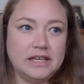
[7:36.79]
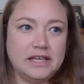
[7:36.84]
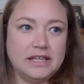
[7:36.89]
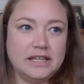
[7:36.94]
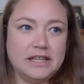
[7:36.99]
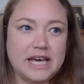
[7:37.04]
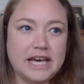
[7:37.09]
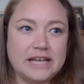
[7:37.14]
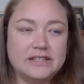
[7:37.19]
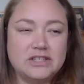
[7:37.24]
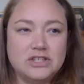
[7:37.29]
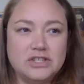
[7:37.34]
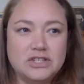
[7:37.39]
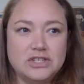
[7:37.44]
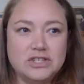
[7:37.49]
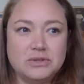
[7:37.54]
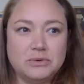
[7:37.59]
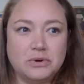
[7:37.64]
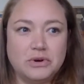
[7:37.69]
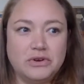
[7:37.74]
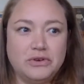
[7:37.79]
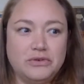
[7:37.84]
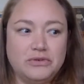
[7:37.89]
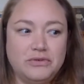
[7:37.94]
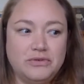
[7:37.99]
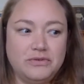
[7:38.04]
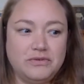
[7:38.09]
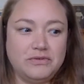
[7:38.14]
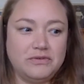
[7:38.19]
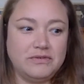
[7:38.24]
that's just sort of
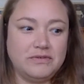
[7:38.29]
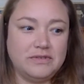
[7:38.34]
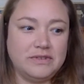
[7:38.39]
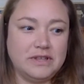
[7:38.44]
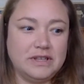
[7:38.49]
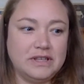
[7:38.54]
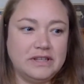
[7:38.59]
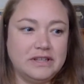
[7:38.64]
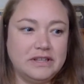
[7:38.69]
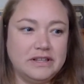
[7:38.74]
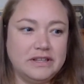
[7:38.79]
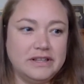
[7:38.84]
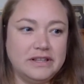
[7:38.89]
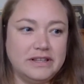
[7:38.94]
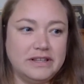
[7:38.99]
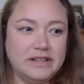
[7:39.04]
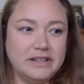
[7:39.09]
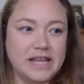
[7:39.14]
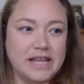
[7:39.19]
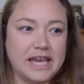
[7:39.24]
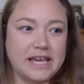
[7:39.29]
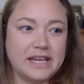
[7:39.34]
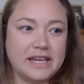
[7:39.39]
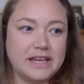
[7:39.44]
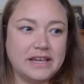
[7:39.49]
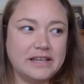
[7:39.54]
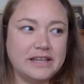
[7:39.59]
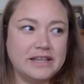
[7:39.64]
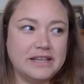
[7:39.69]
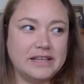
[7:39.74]
like,
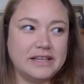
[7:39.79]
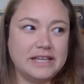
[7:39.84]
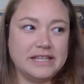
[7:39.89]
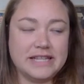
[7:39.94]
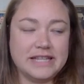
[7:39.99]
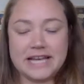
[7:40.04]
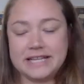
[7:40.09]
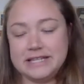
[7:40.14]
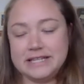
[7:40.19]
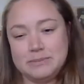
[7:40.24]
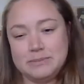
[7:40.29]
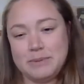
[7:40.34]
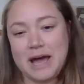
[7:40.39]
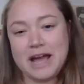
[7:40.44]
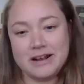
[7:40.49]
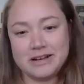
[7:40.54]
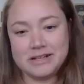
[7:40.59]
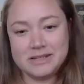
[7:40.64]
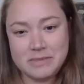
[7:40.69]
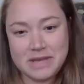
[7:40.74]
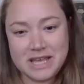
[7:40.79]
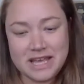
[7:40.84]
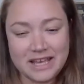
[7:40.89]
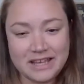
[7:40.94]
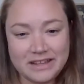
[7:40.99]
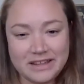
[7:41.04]
that inspires me.